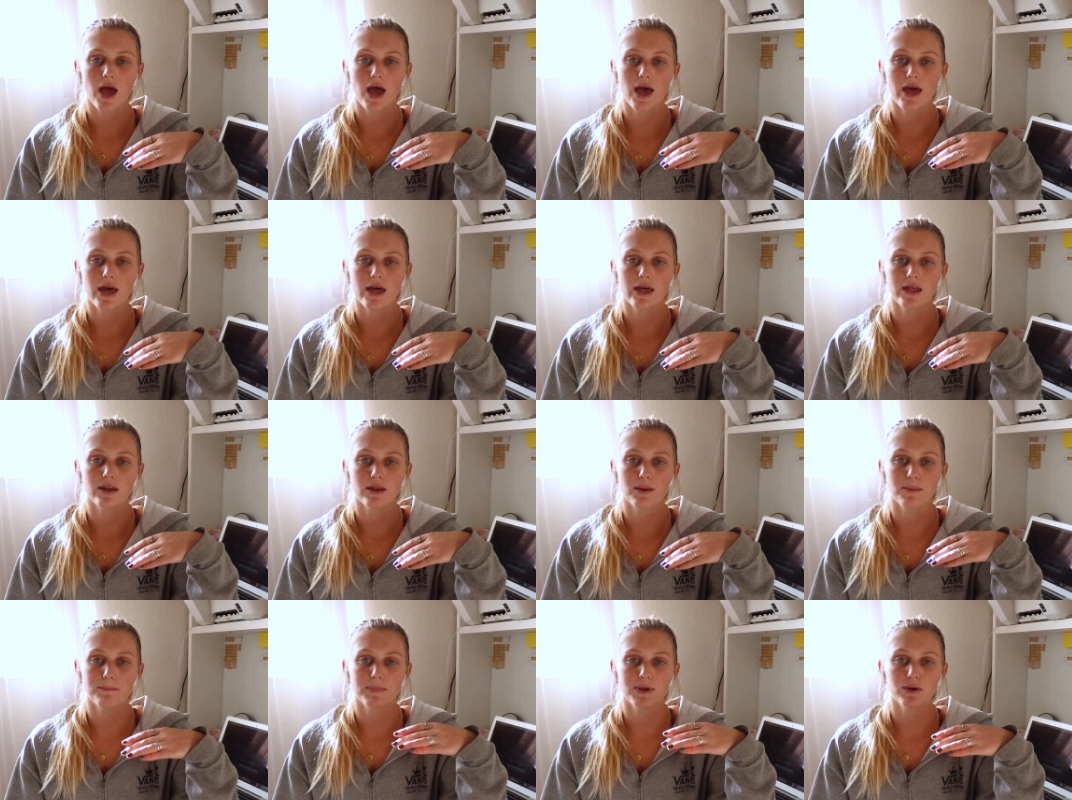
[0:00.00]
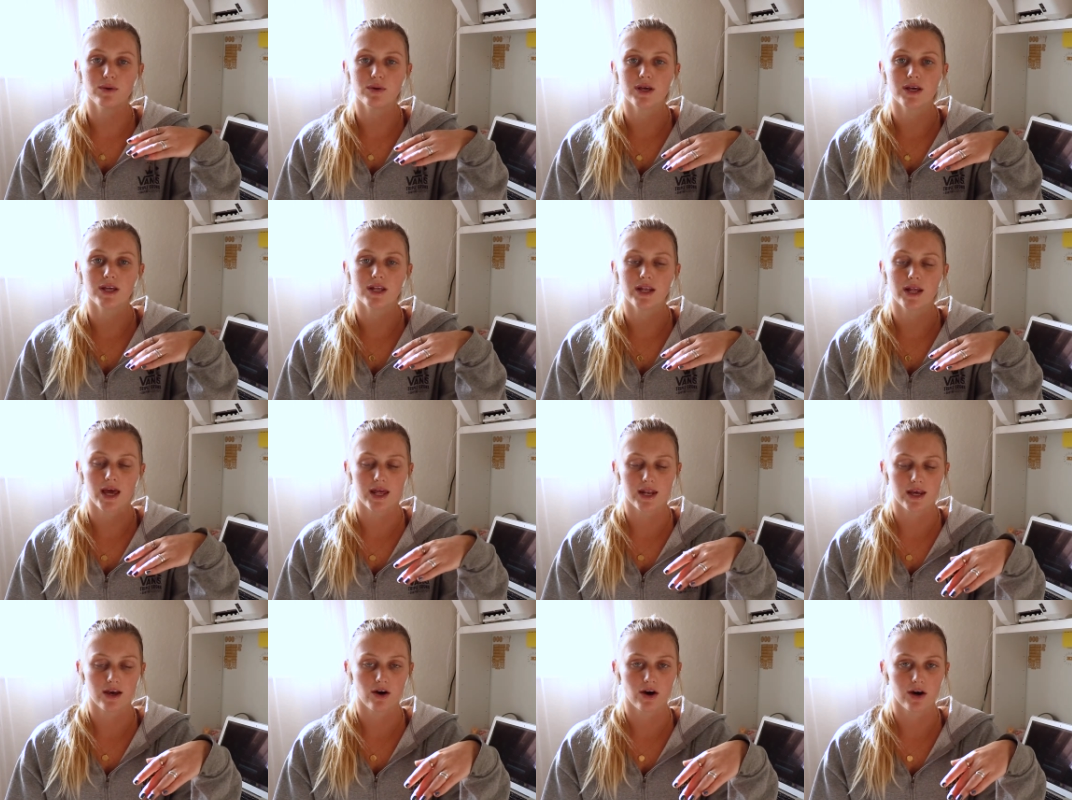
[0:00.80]
and muted
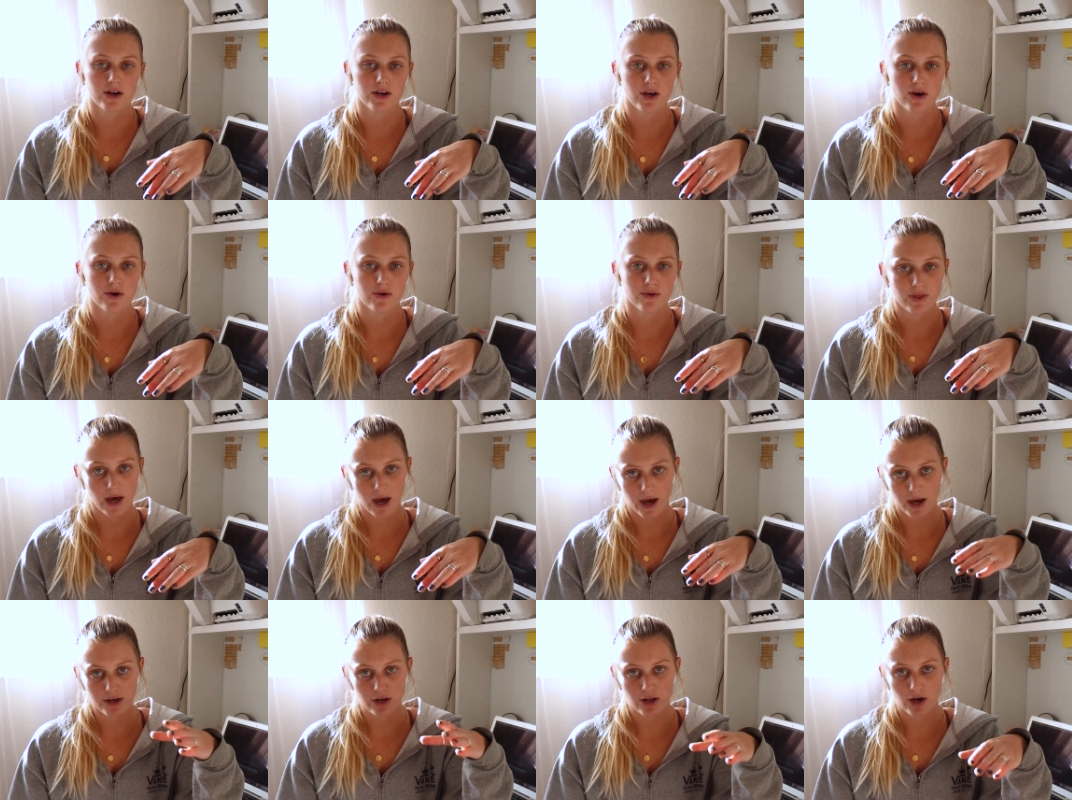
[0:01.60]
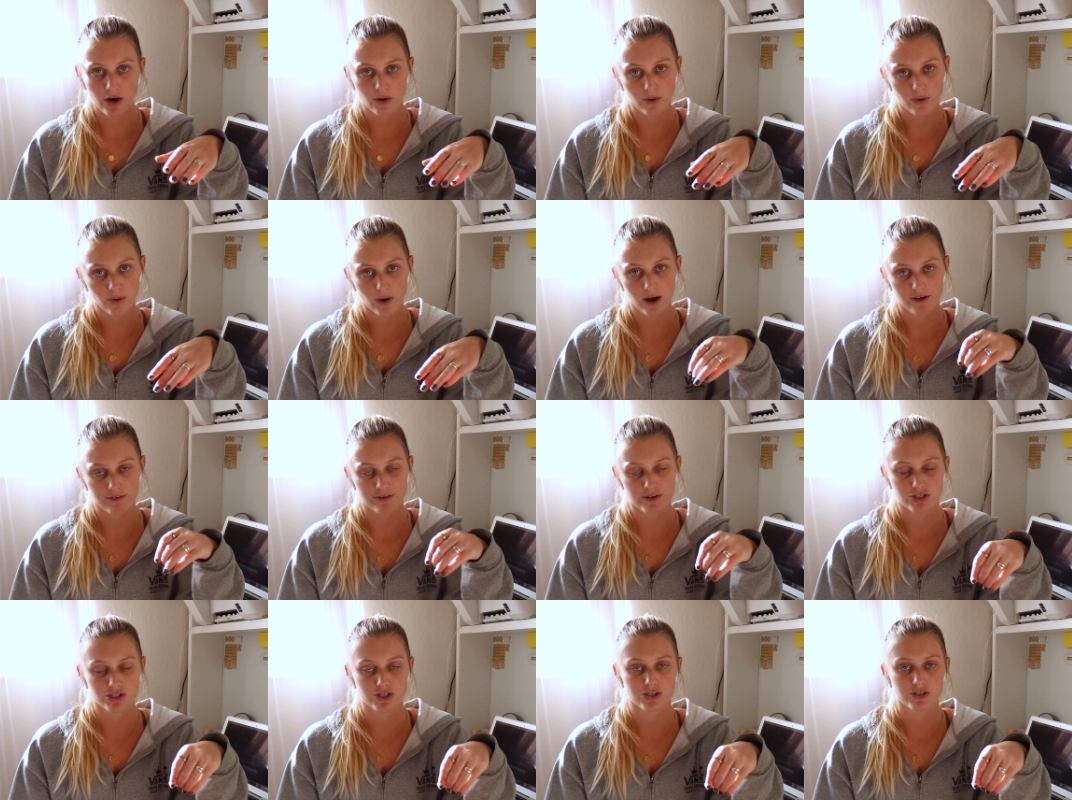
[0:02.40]
any audio that I know I
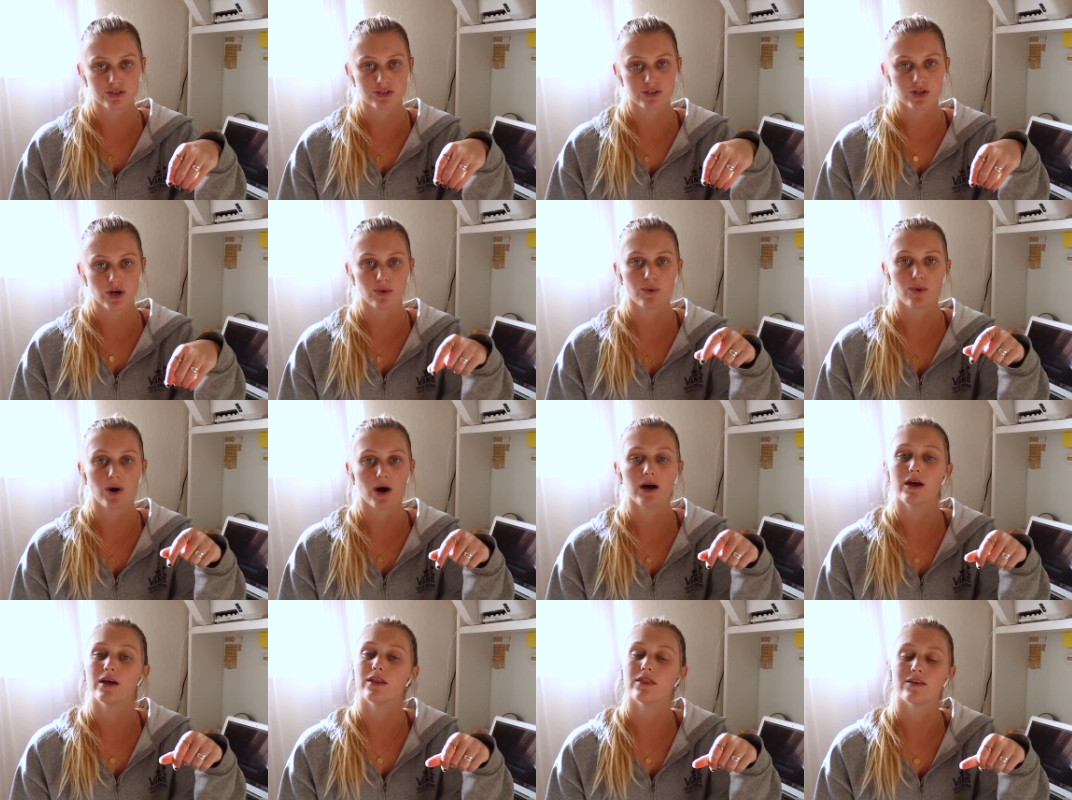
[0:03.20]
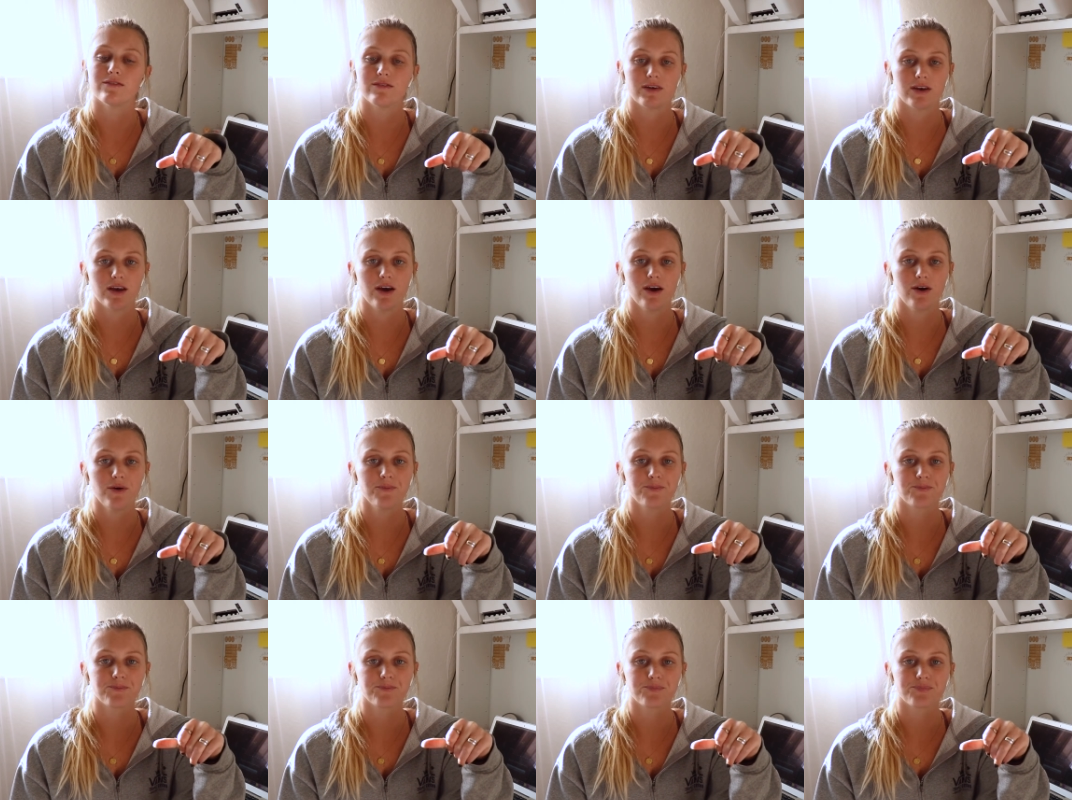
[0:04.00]
for sure don't want in the video.